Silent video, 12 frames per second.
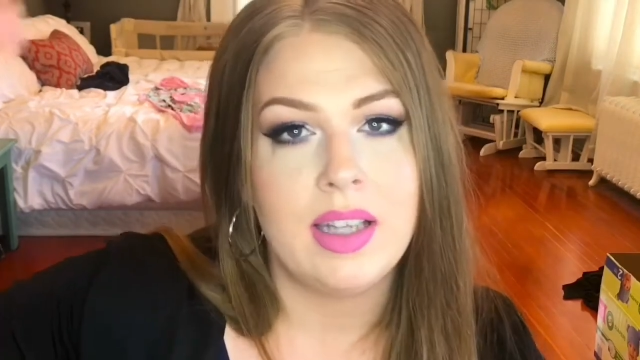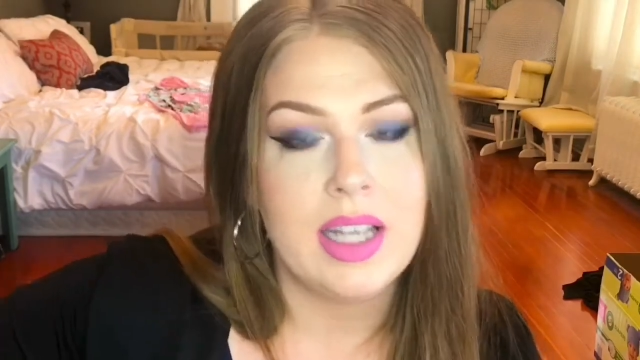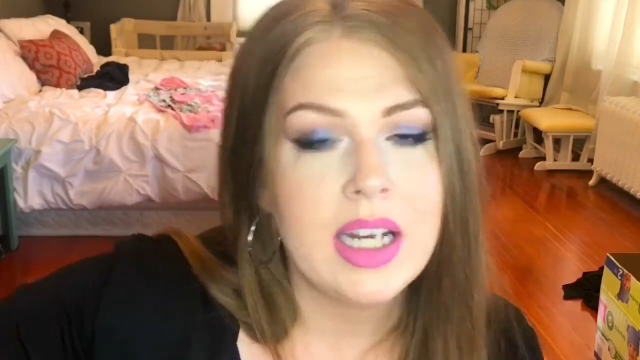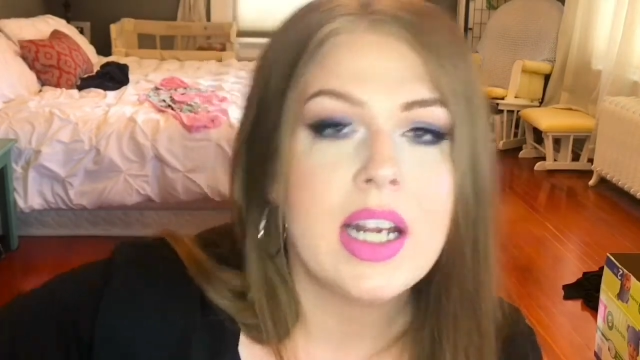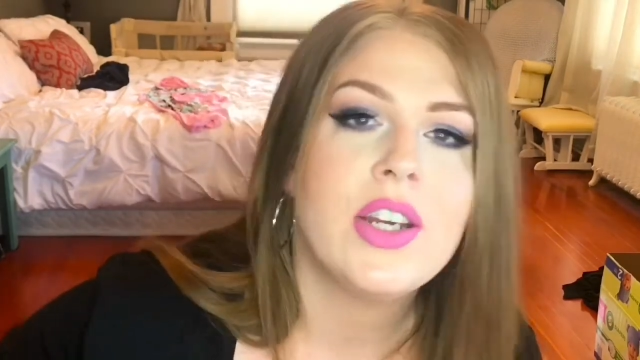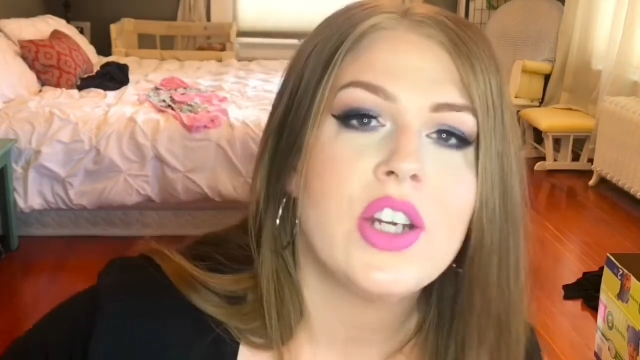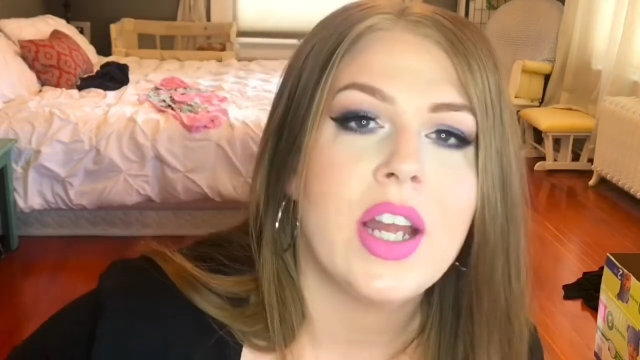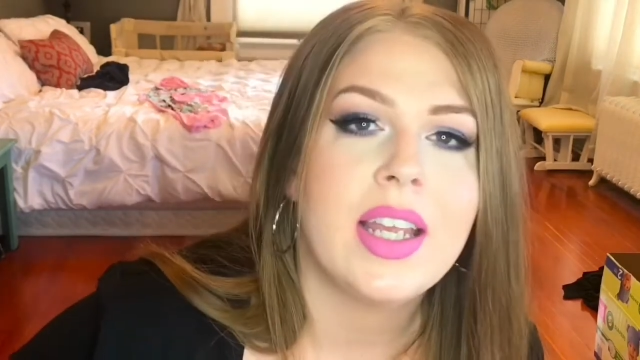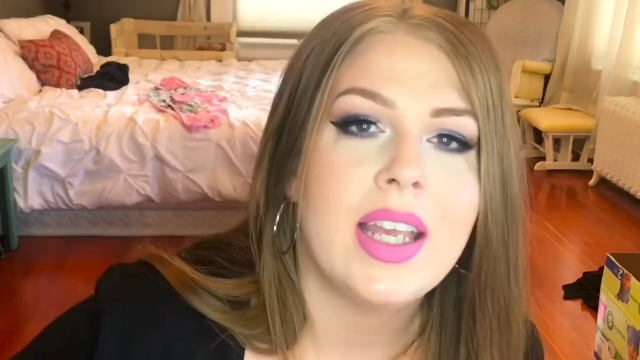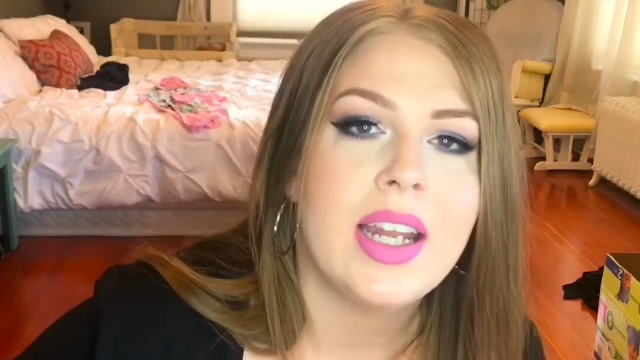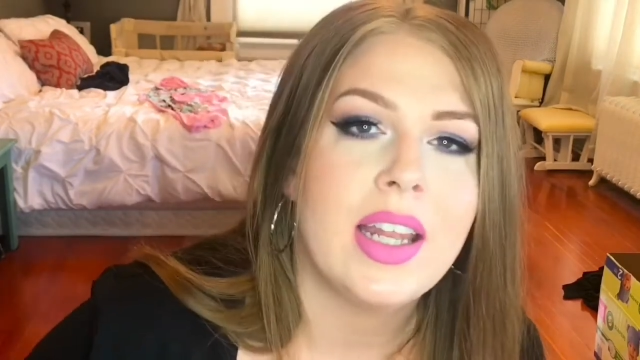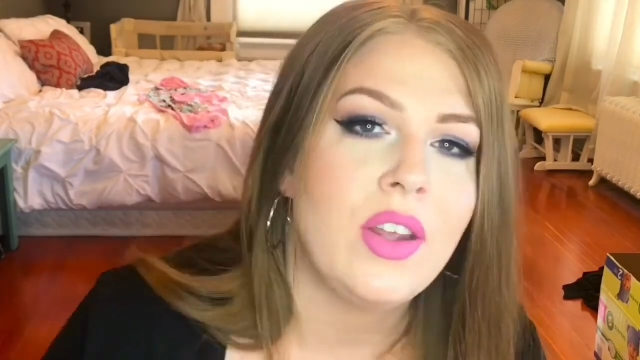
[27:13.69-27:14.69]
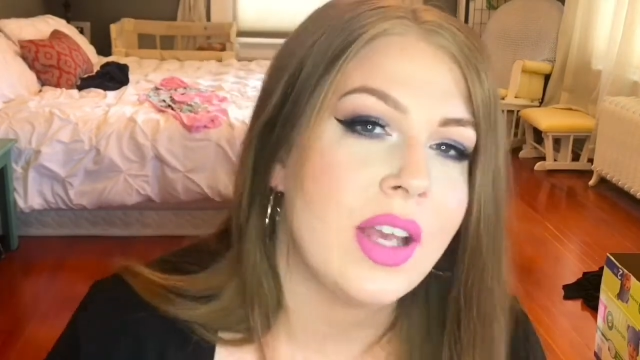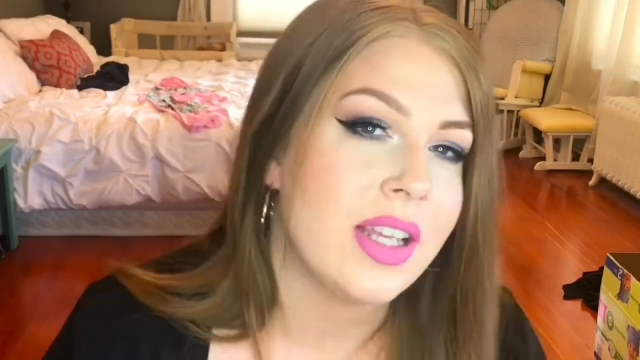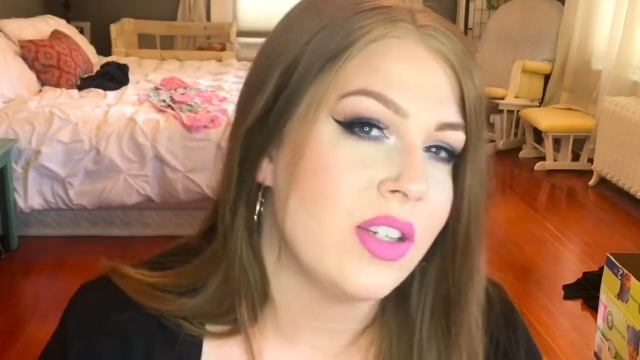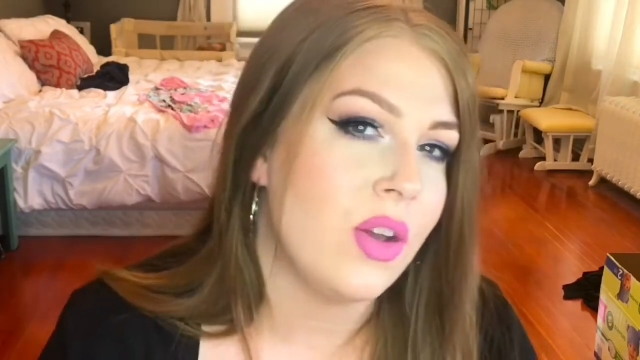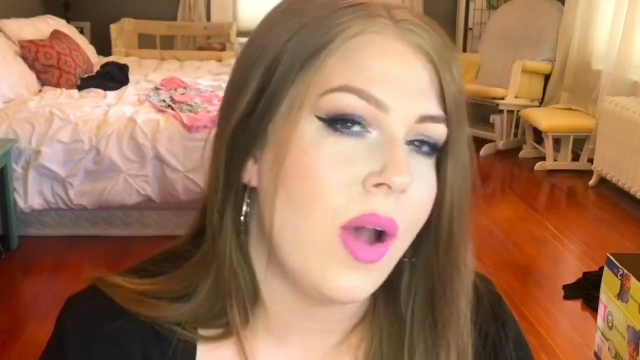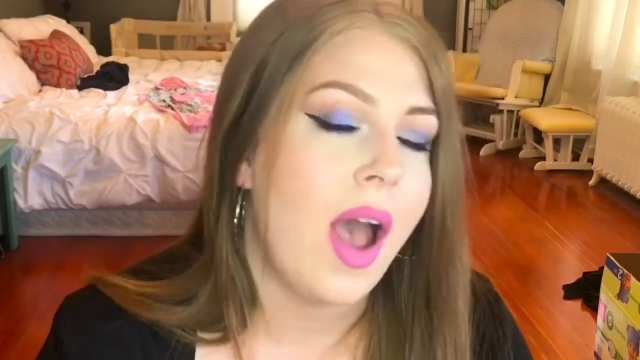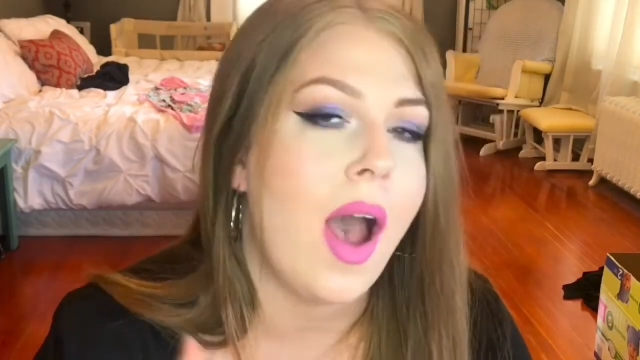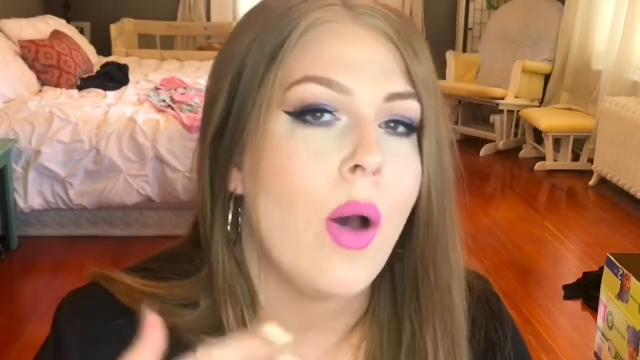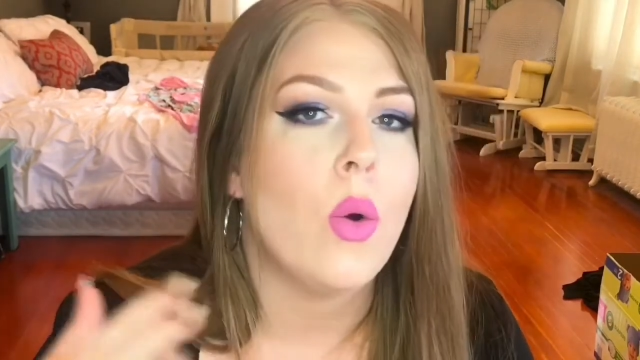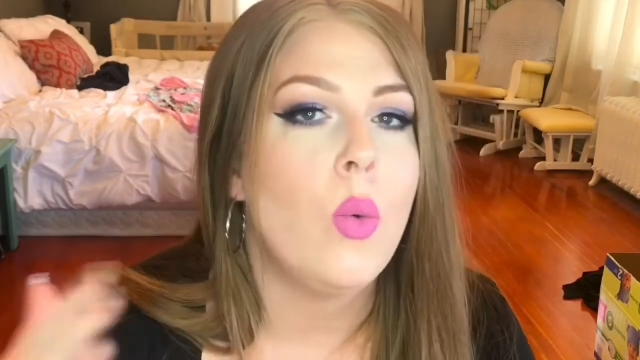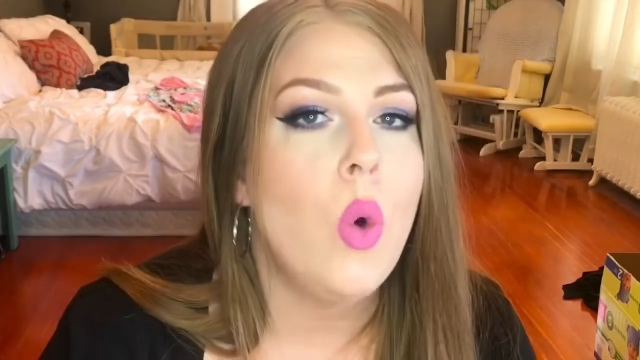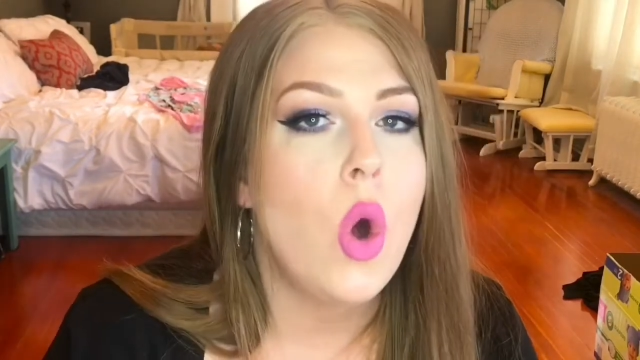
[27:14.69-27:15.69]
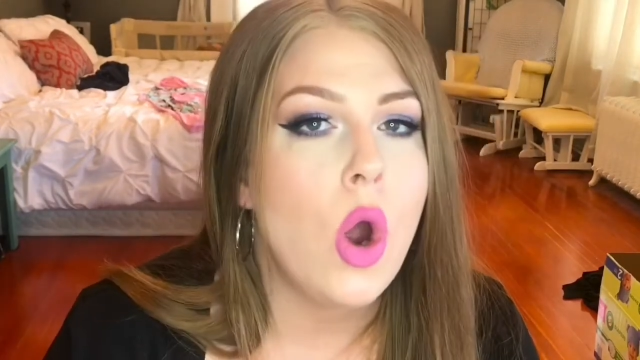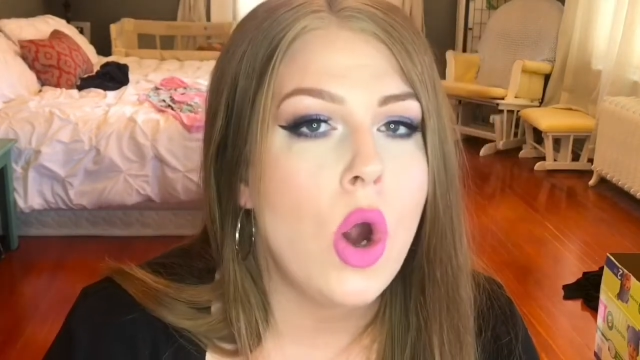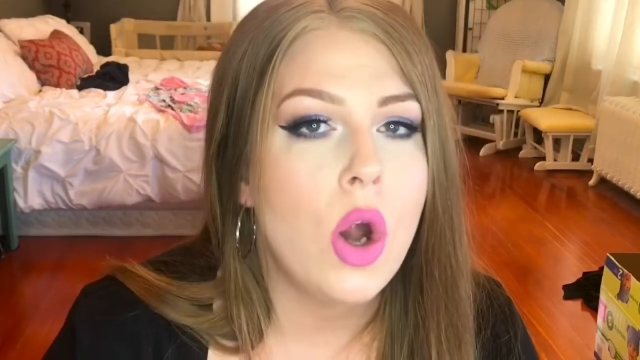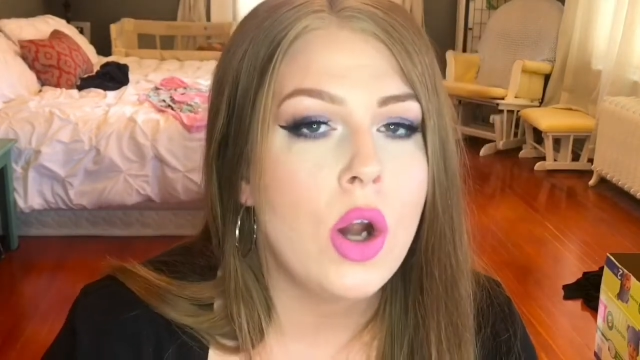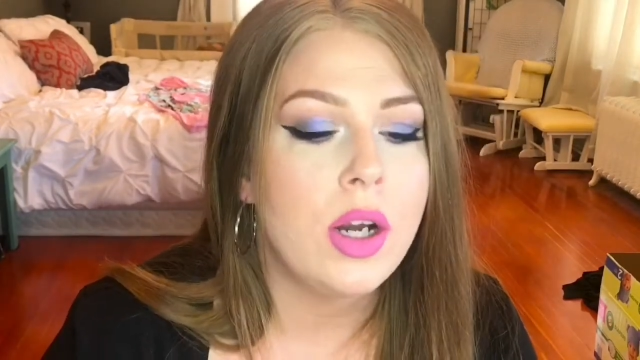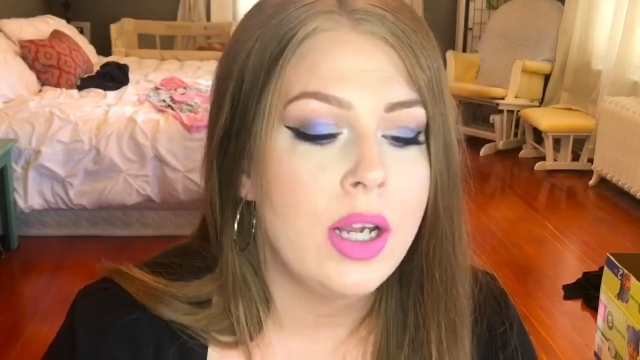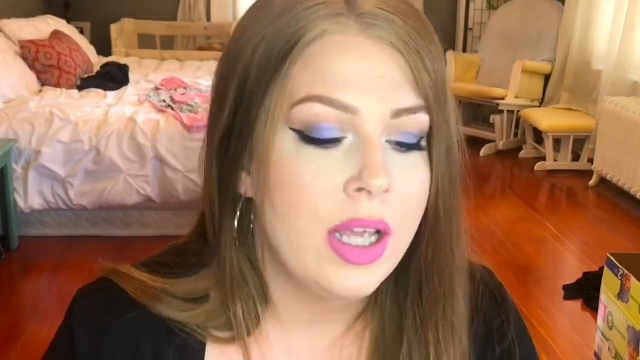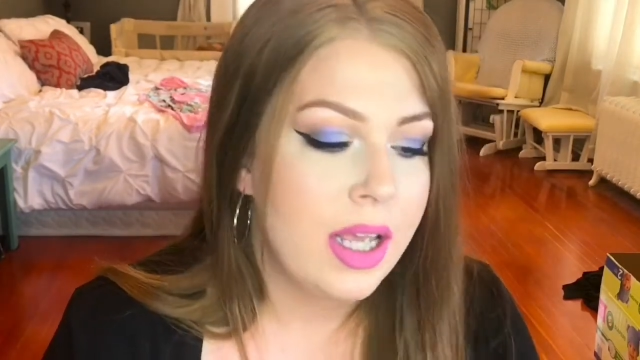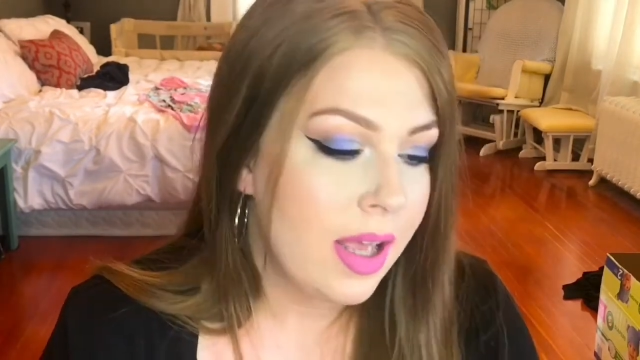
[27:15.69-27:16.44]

late night check-in and let you guys know how it wore